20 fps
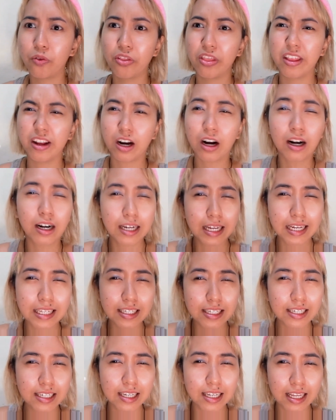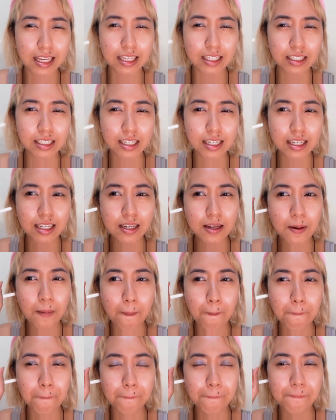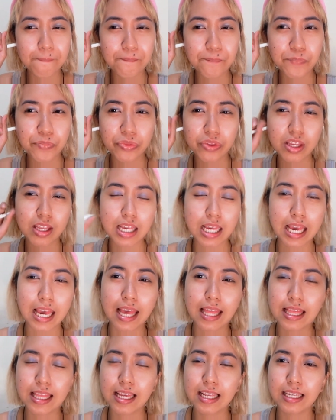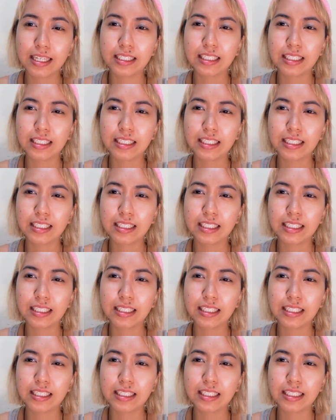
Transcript: their intonation, and then